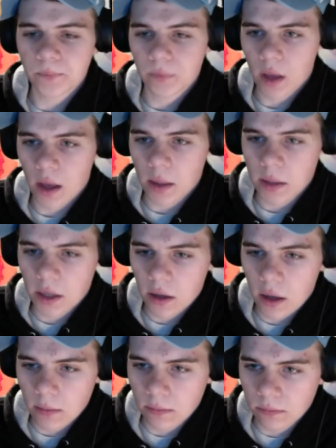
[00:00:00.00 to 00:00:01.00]
And then,
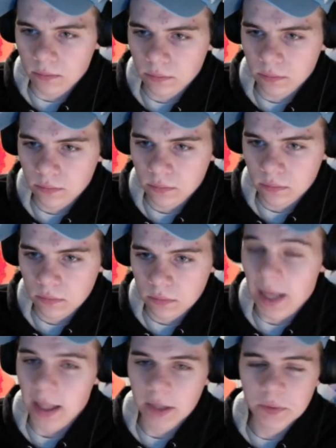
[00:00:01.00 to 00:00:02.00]

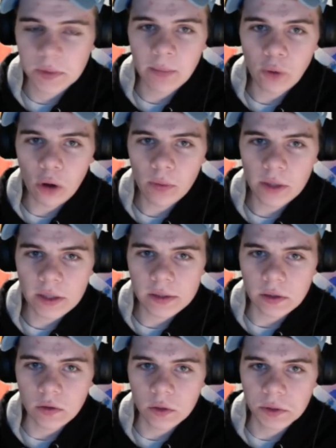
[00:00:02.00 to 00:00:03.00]
that probably is a
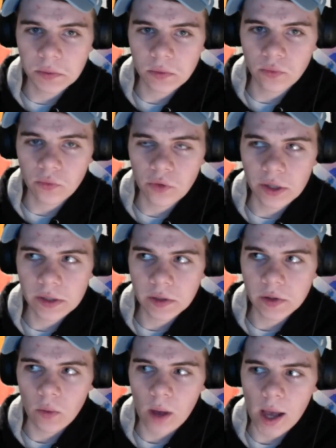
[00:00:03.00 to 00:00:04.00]
huge reason
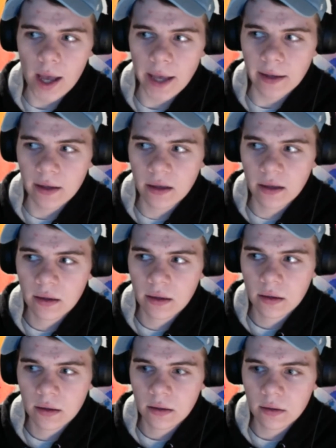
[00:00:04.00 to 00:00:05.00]
to why
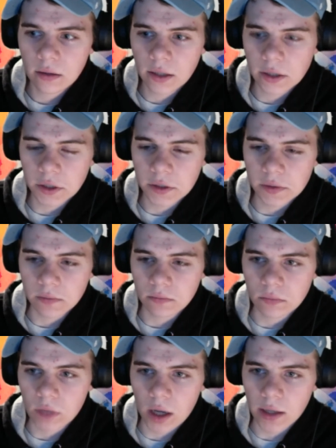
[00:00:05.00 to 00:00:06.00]
it's just
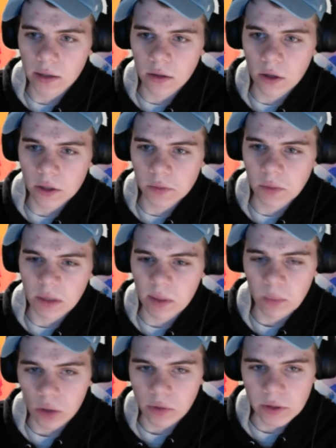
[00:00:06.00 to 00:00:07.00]
not as many
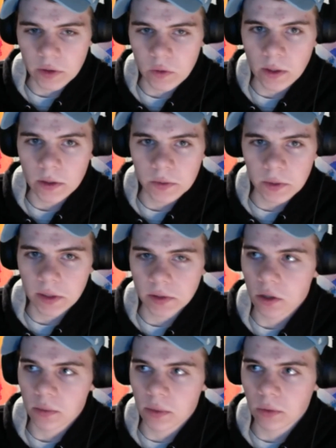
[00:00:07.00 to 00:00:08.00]
people are into it. It's because a
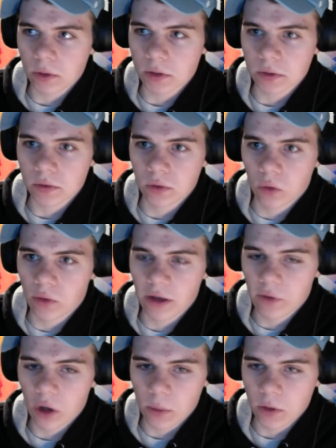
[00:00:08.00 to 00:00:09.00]
lot of people just don't have
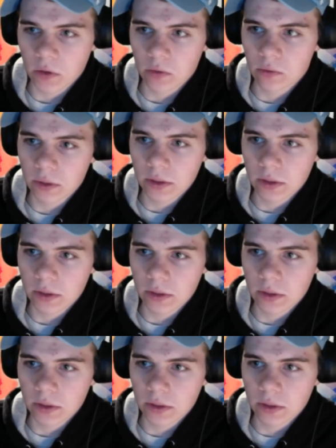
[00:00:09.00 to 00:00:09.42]
the opportunity to